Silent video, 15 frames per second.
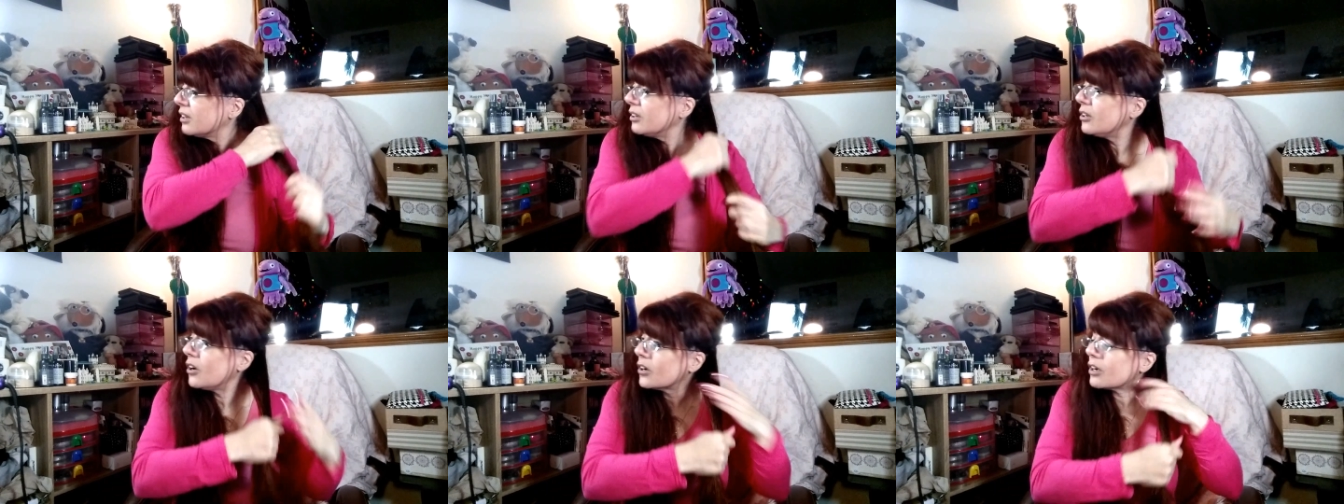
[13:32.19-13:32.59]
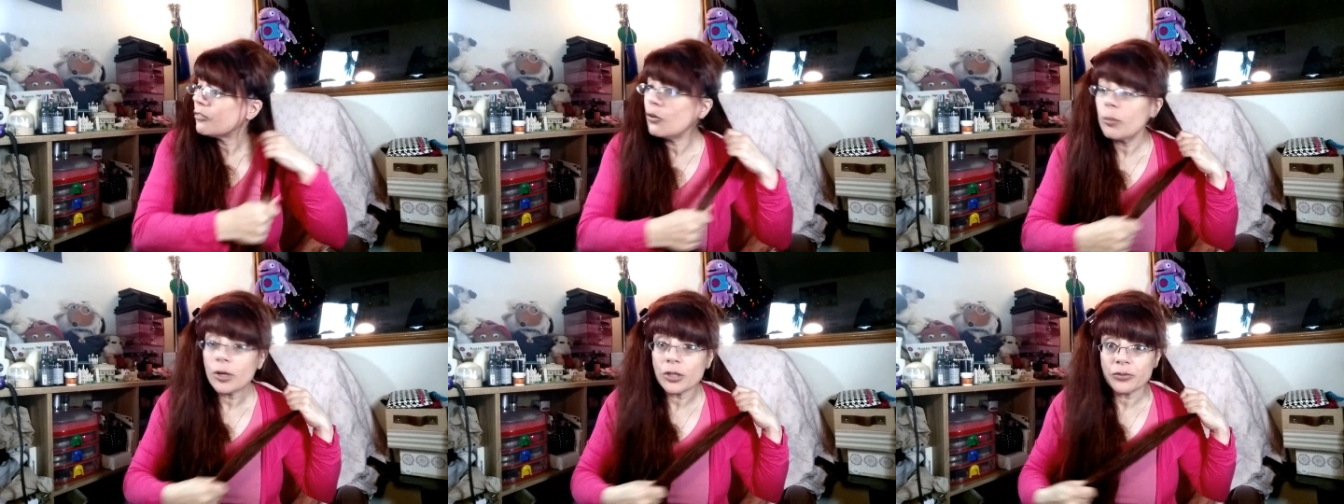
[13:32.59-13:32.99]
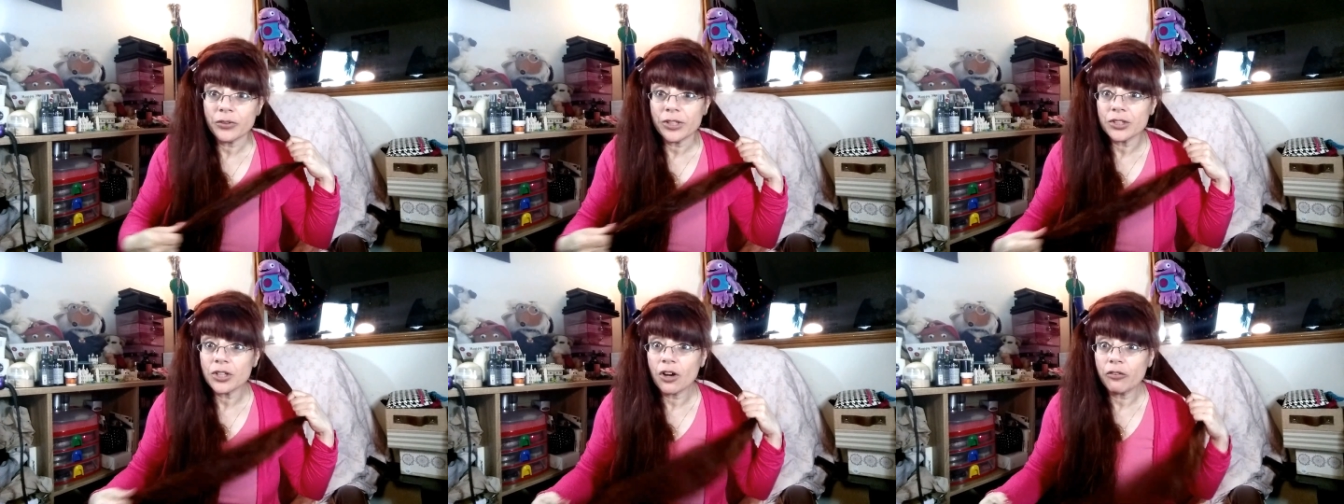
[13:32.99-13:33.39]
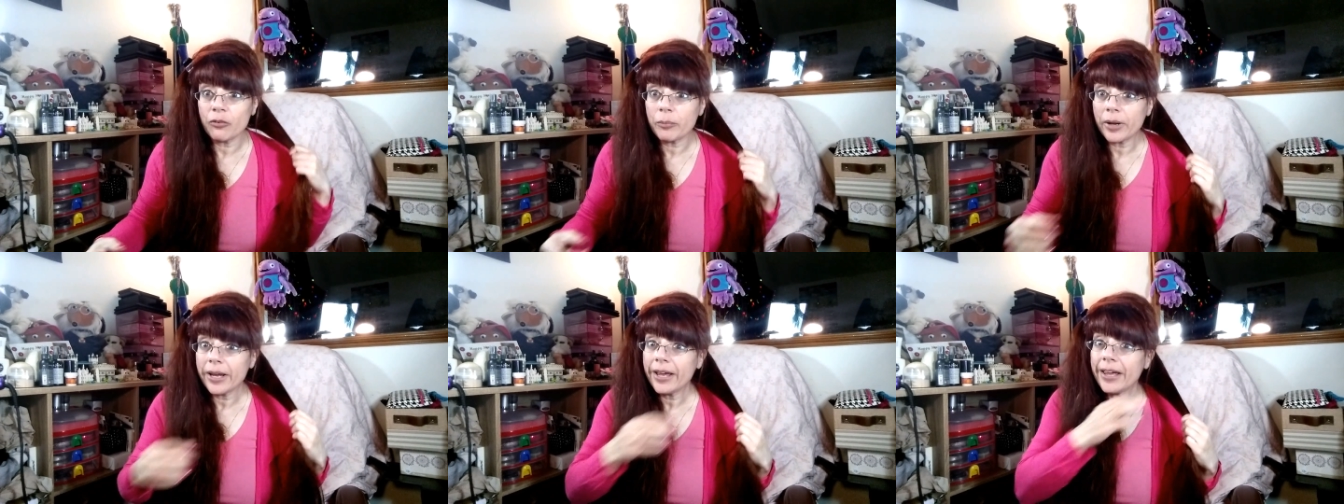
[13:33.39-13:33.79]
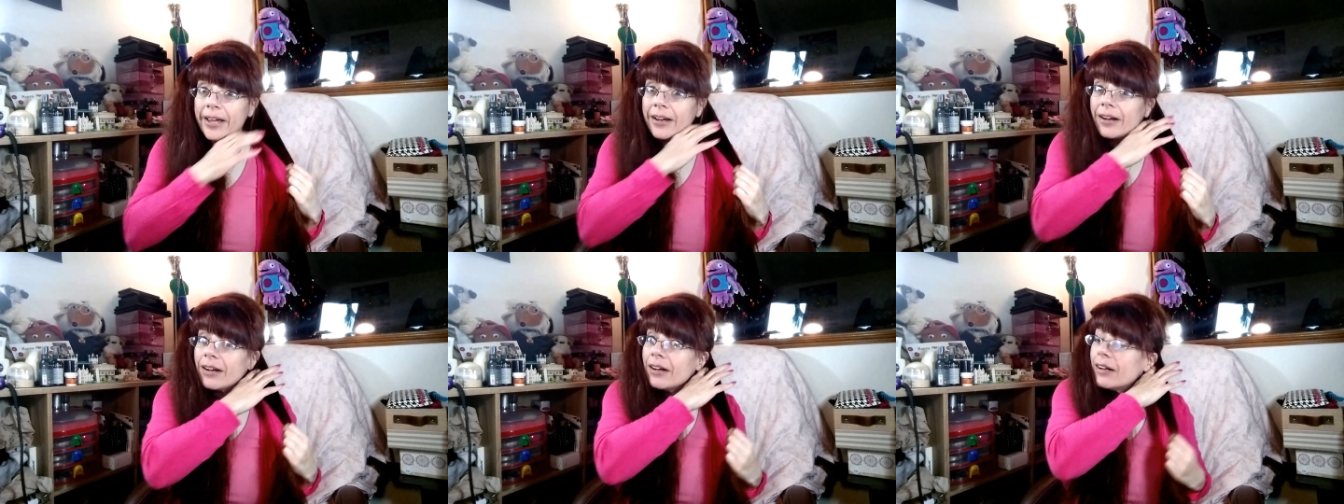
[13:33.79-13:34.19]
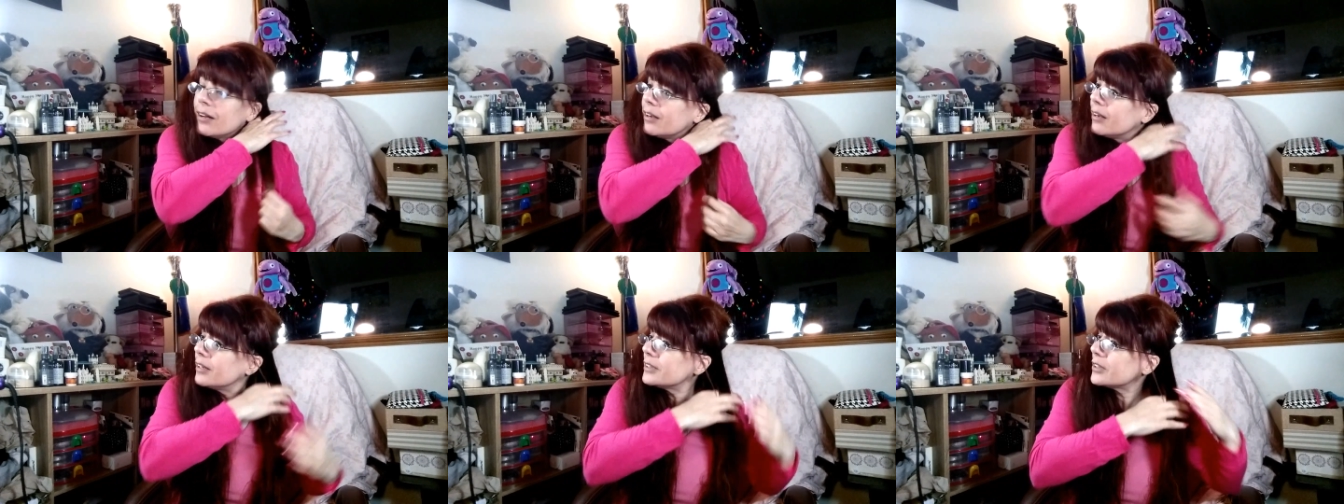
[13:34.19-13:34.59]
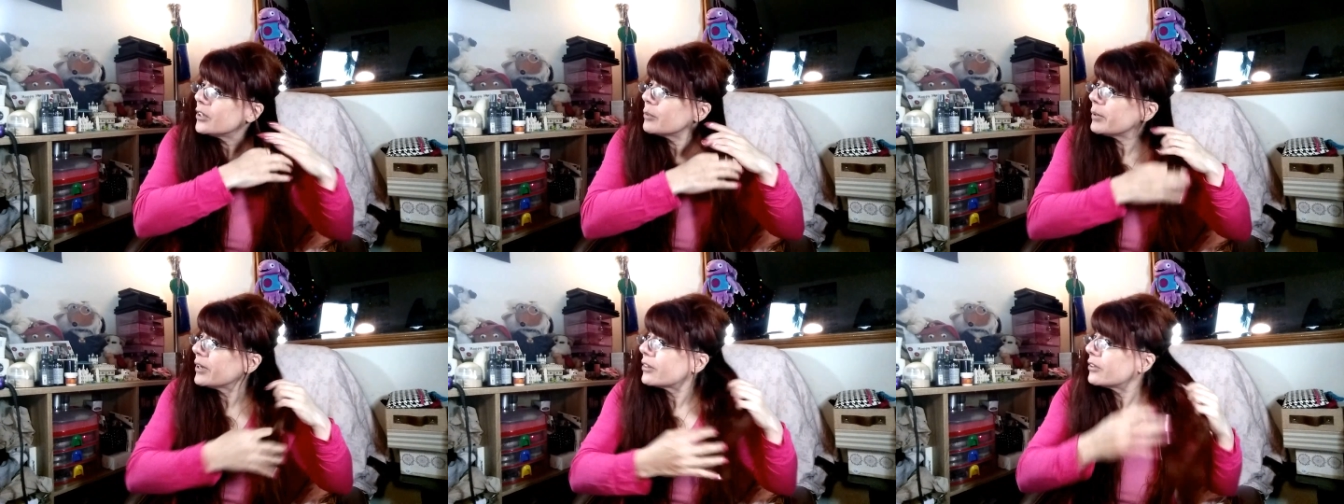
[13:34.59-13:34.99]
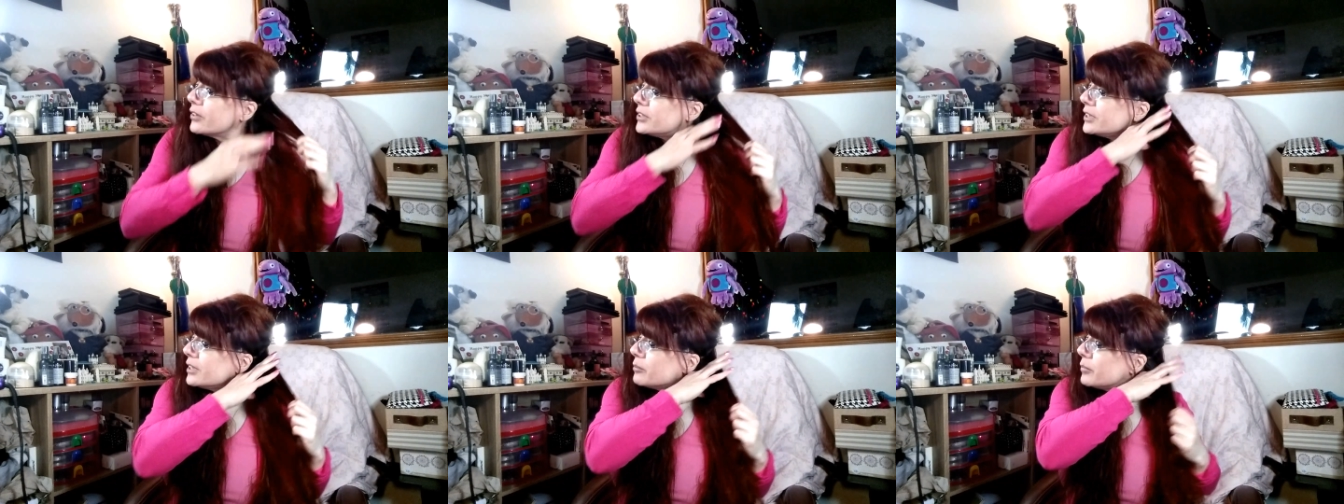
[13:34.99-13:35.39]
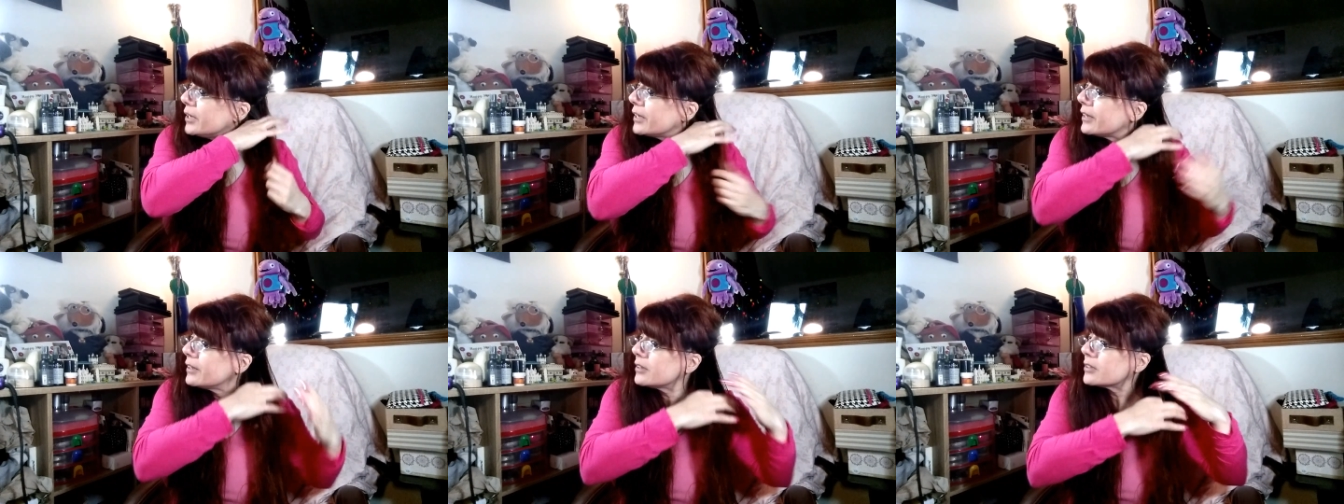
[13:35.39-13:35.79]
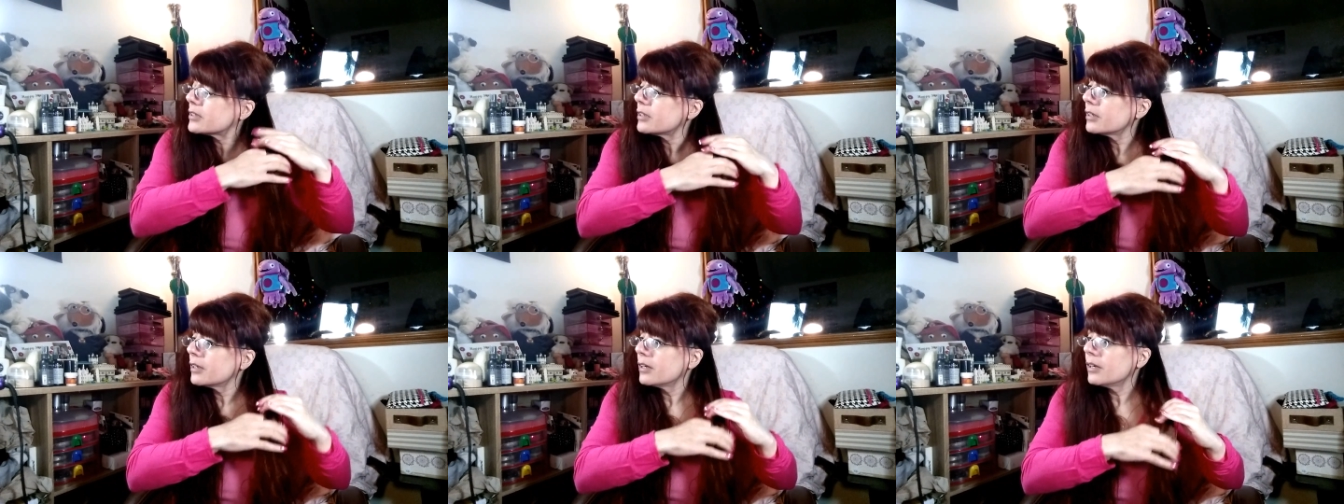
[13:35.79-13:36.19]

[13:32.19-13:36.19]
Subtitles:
Look, I've almost finished half of my hair. It's only been 13 minutes.